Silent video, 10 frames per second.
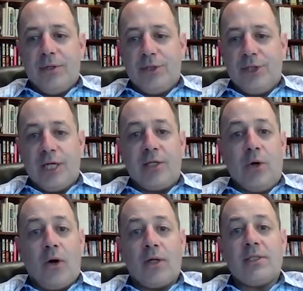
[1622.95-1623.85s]
shed
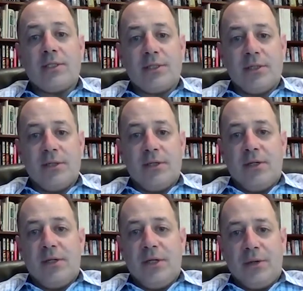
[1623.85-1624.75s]
costs,
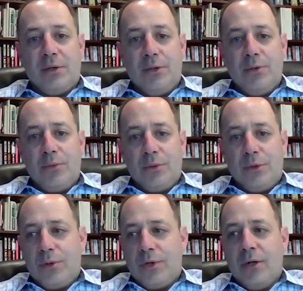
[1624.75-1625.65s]

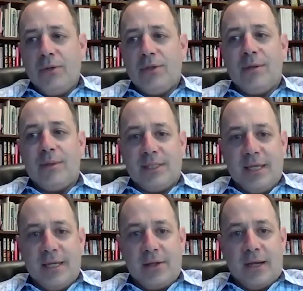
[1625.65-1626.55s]
you can go to them and
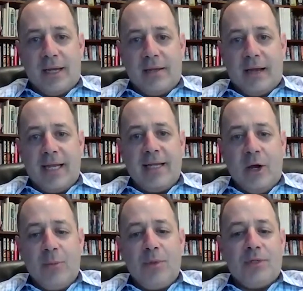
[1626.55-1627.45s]
say, look, I can
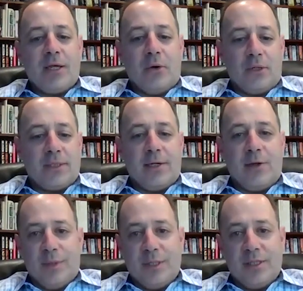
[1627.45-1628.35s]
help you take costs out of
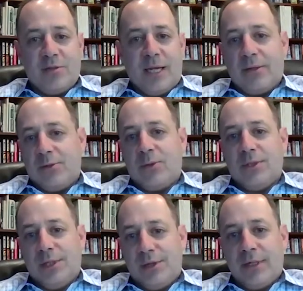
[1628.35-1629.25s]
your business by
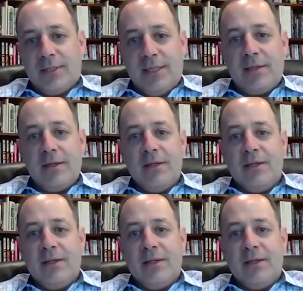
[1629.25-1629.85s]
outsourcing your IT.